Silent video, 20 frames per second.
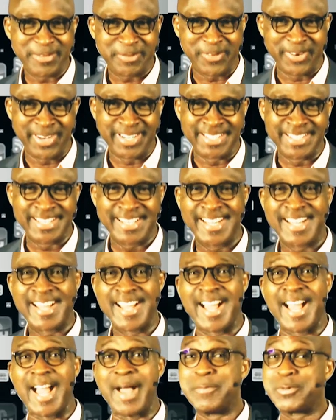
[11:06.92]
friend,
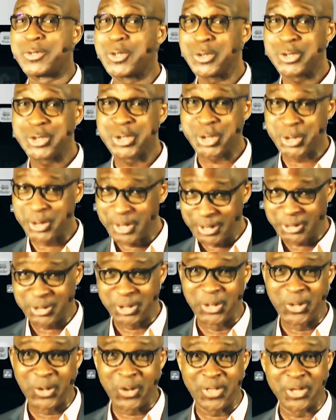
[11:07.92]
I'm so thrilled
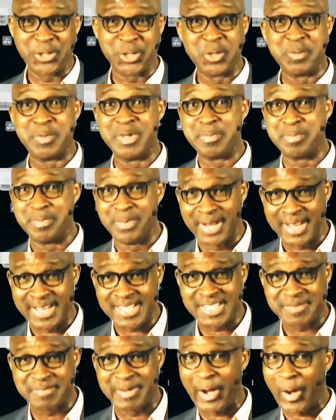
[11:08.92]
to know that you've been
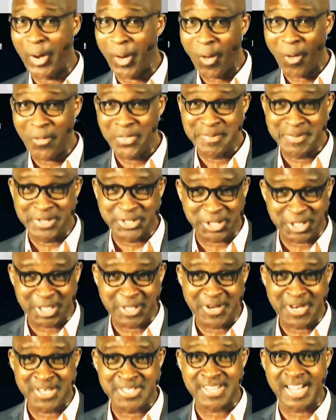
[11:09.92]
blessed by all the
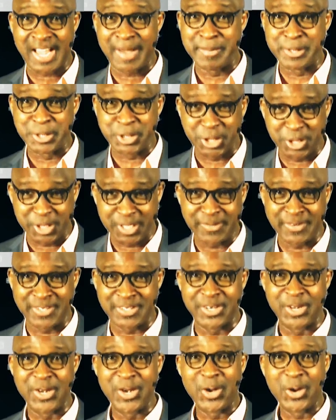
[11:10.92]
materials I've been
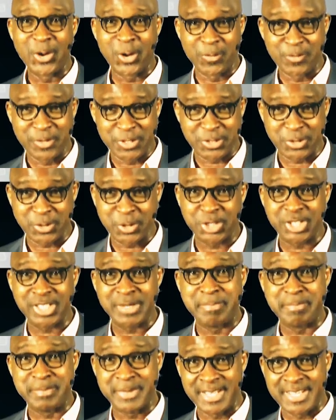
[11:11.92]
sharing on the
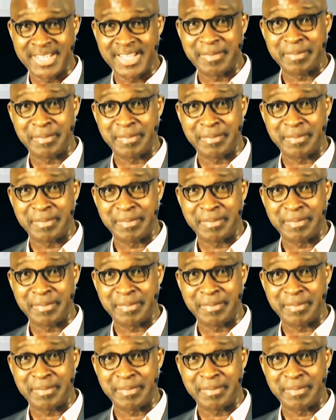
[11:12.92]
social media